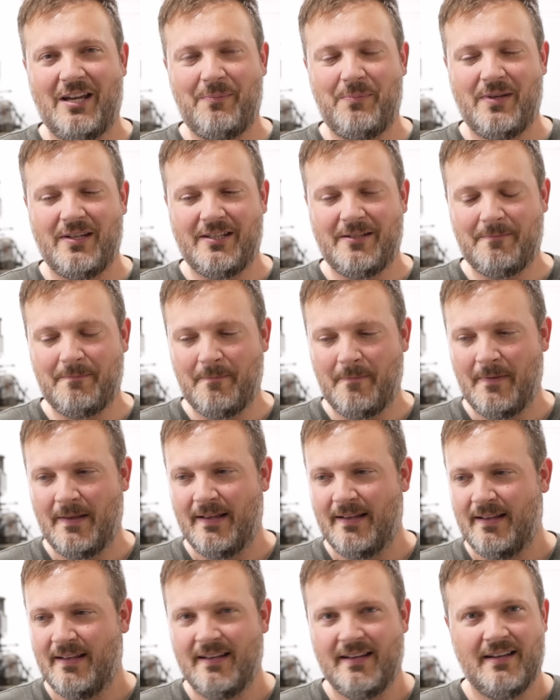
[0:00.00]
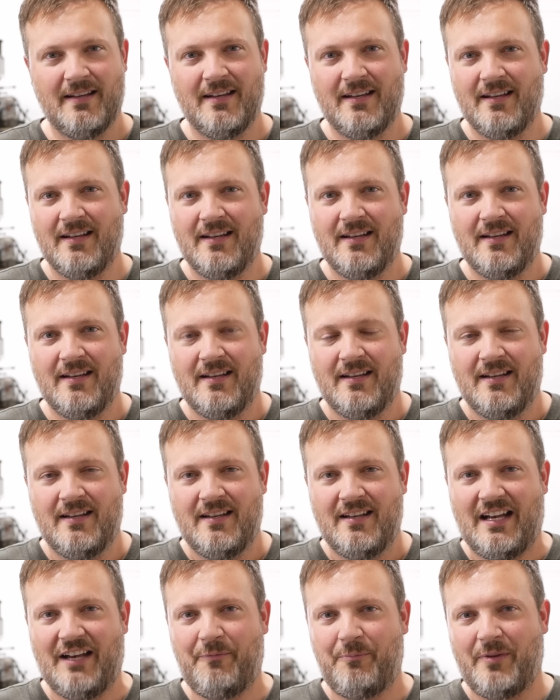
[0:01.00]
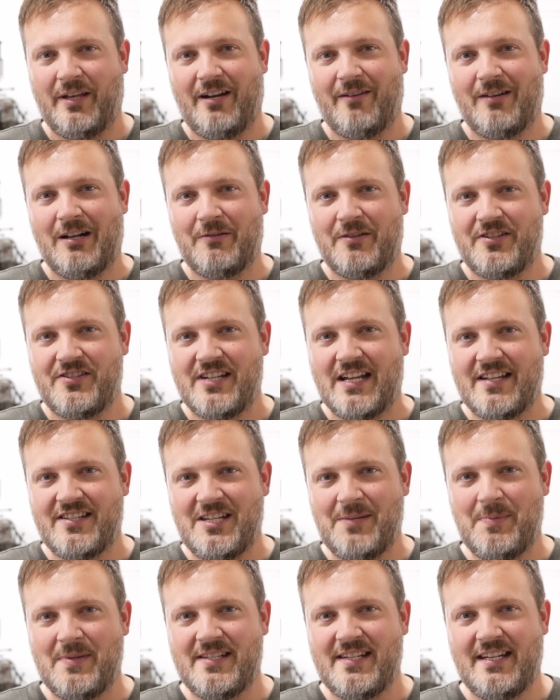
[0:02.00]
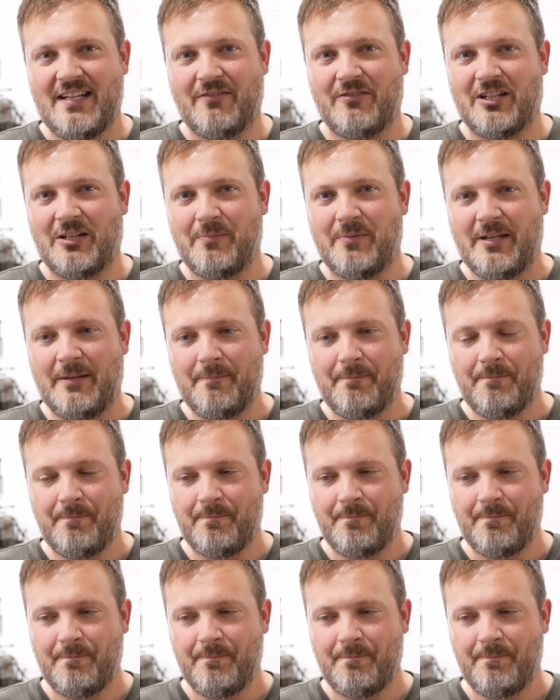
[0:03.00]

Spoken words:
opinion. I've played around with ChatGPT a little bit.